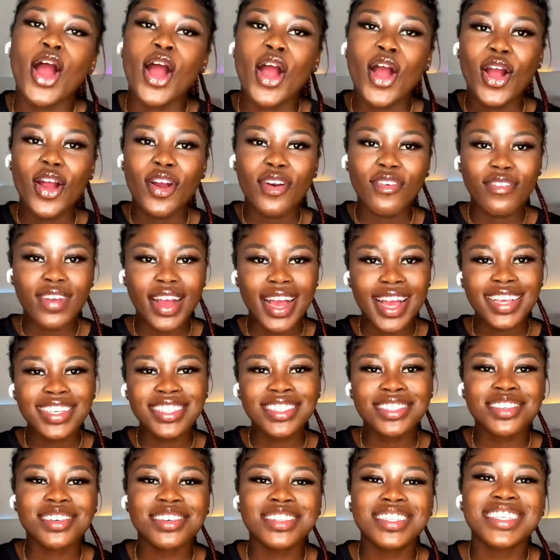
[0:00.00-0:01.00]
Alright,
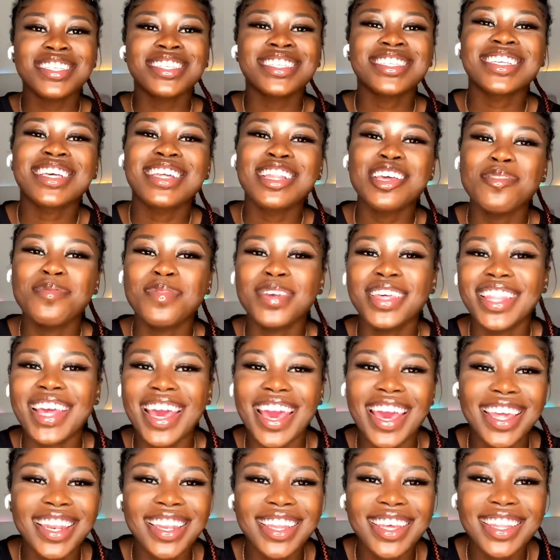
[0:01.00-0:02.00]
so this is gonna be
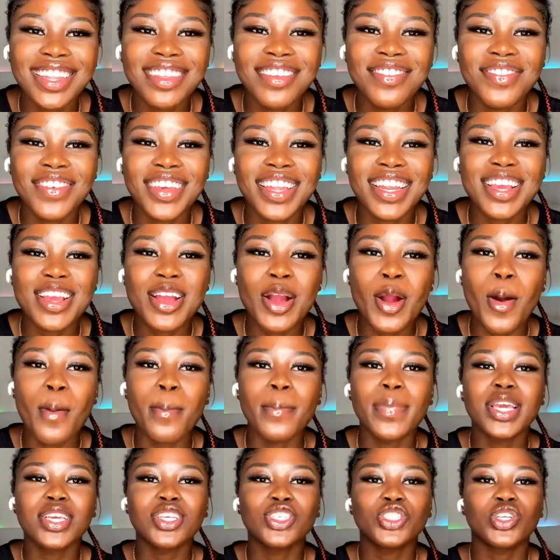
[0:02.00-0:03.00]
the end of the video.
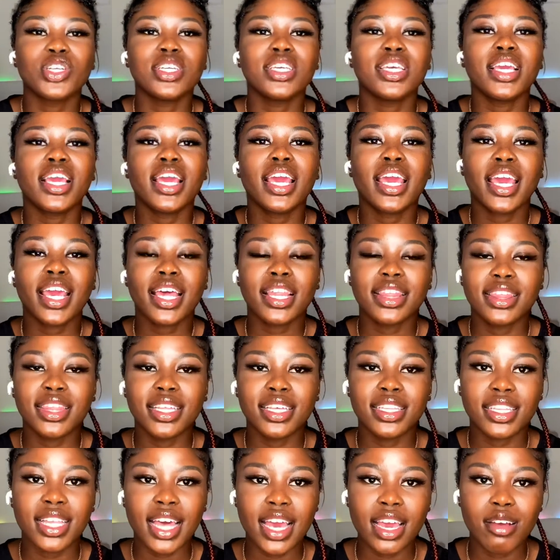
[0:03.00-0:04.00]
Make sure you hit the
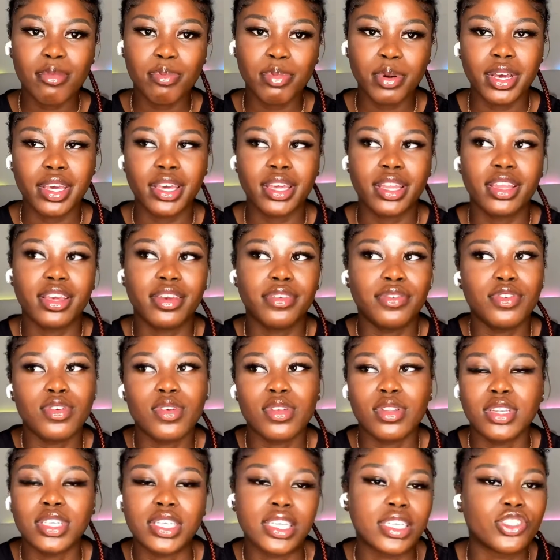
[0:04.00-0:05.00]
like button if
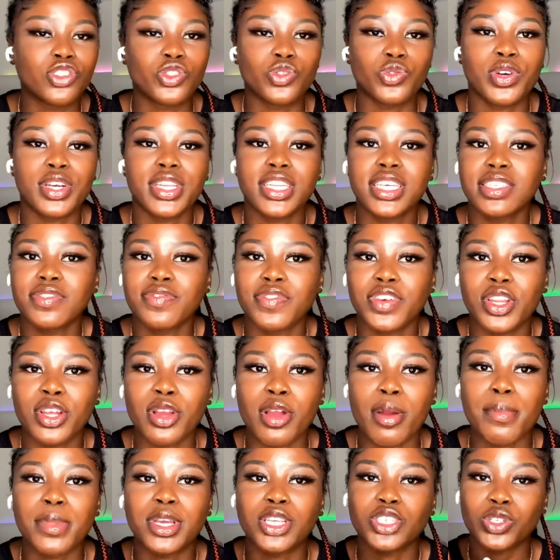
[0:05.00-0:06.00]
you enjoyed this video.
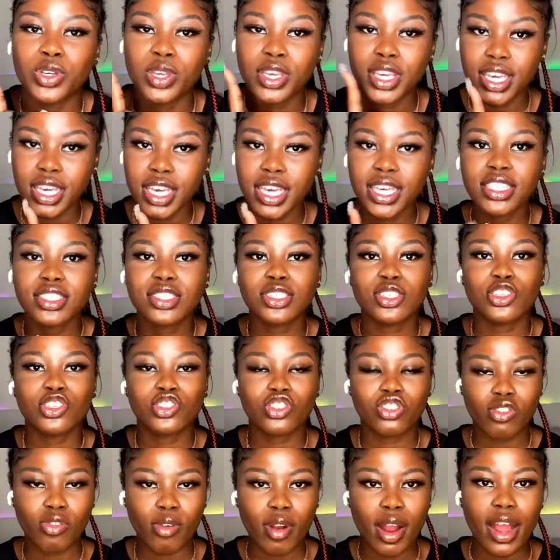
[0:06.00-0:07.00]
Make sure you hit
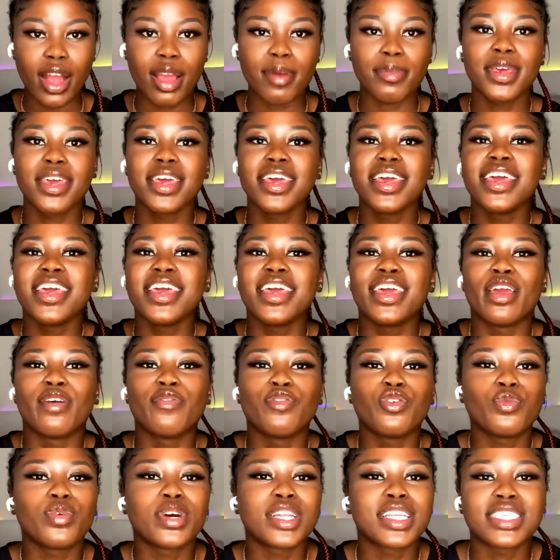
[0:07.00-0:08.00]
subscribe if
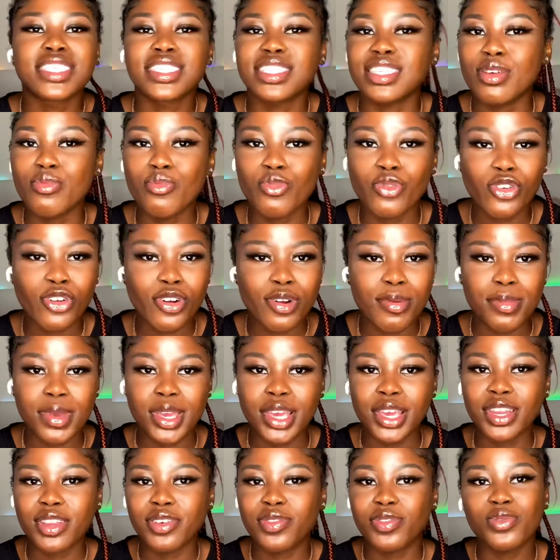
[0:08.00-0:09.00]
you want to see more of
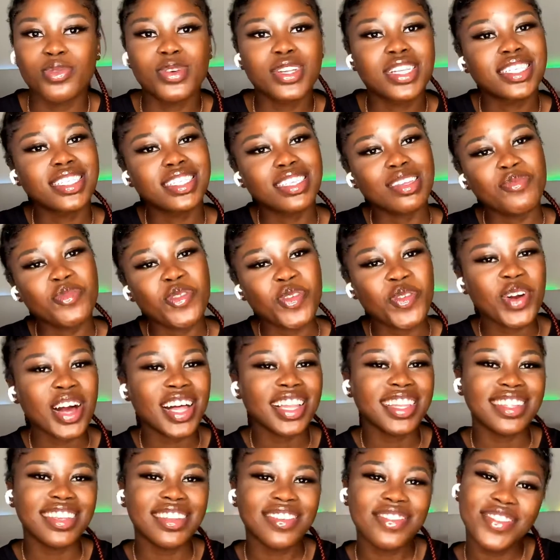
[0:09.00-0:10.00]
me and if you want to see more
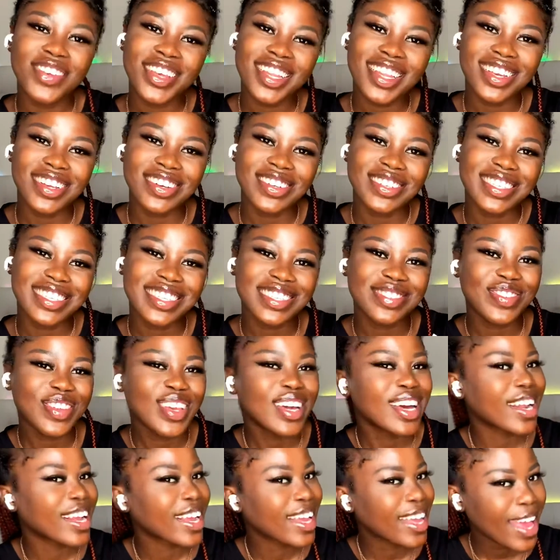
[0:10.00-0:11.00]
quality videos since we
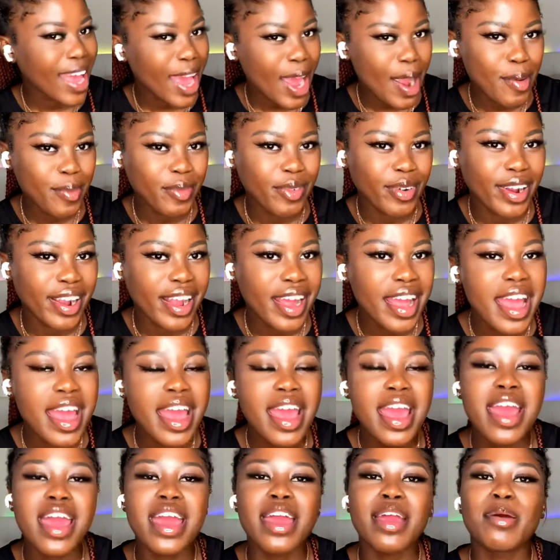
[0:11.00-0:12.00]
got a camera.
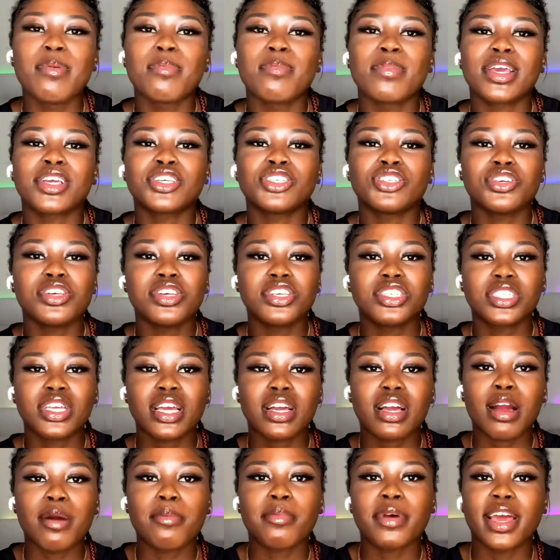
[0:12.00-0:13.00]
And make sure you
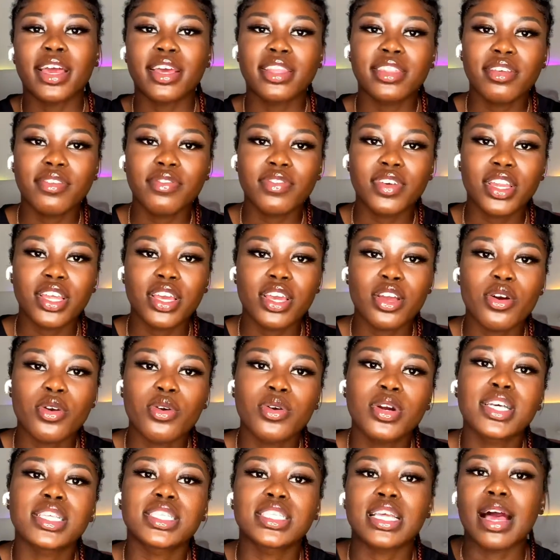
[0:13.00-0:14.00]
check out my other video
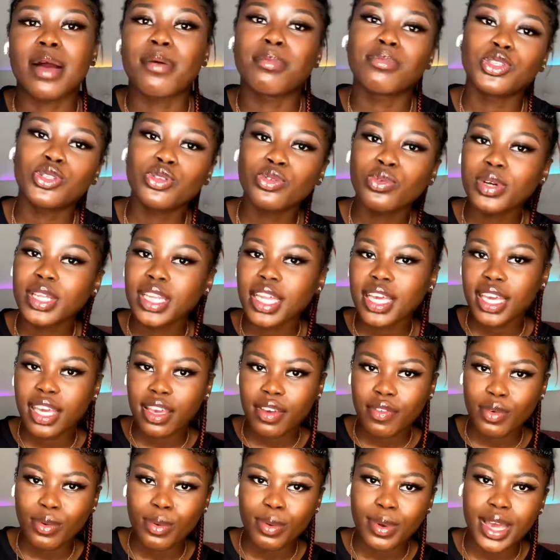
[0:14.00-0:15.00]
because I'm doing a
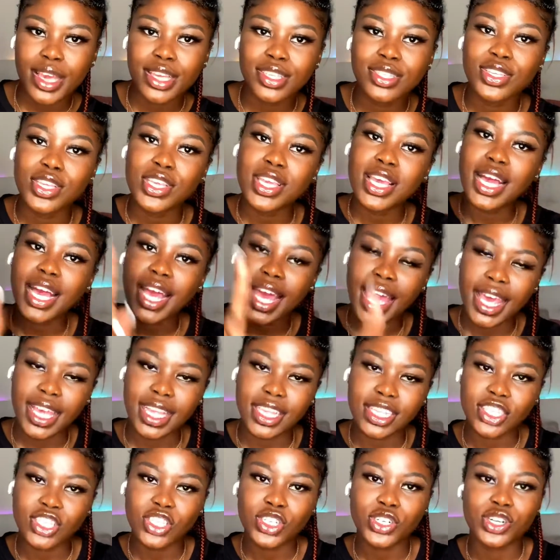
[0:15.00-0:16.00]
giveaway so you can
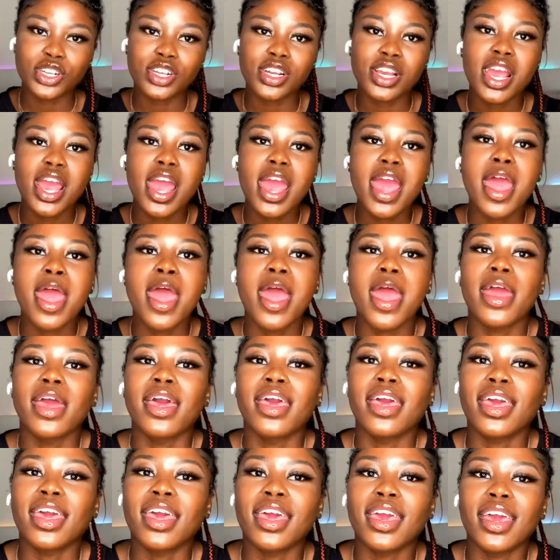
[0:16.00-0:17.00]
enter.
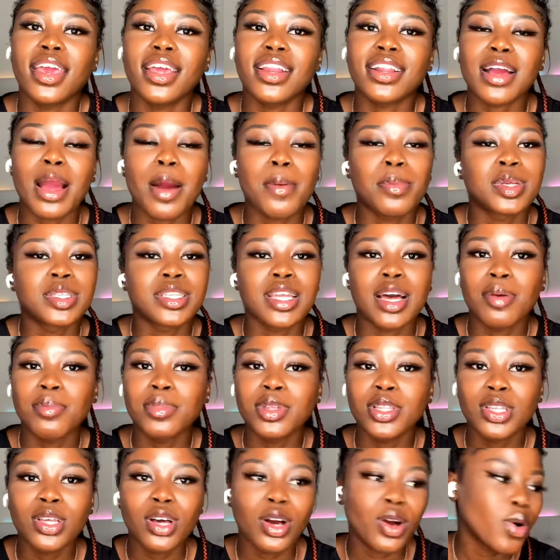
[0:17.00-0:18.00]
And comment down
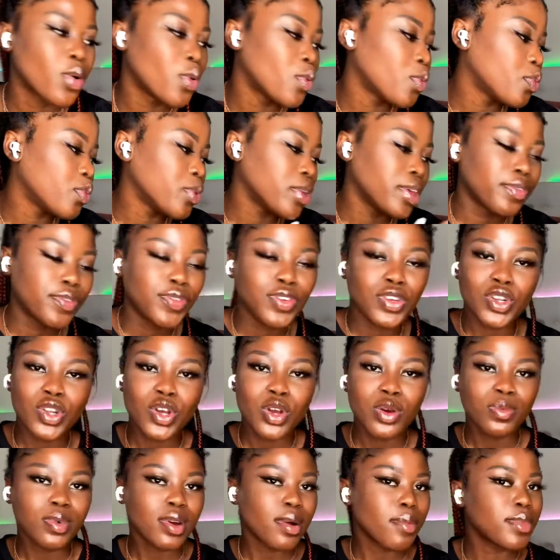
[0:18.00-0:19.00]
below if you
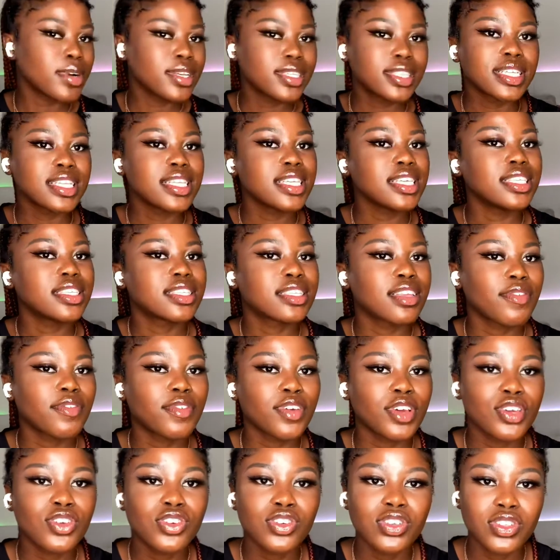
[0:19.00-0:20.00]
know what most of these stuff are
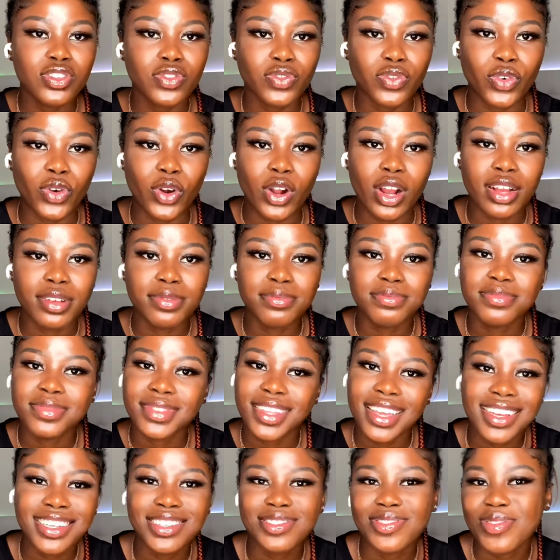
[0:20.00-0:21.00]
used for.
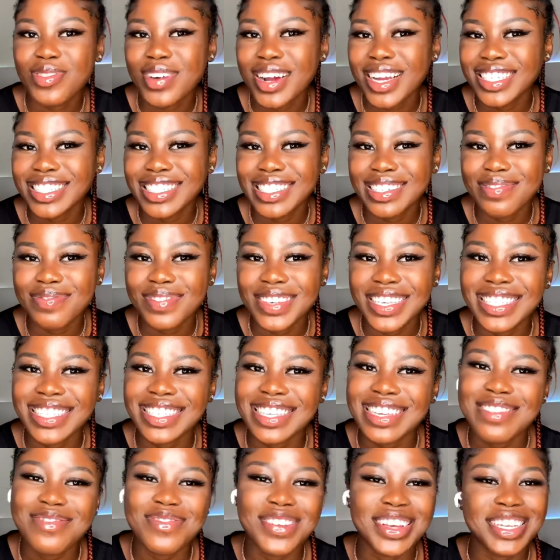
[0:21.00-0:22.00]
Thanks for watching me. See
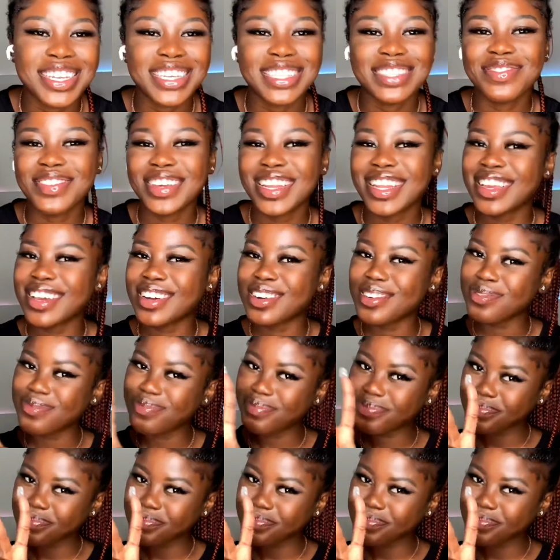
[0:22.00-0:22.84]
you in my next video.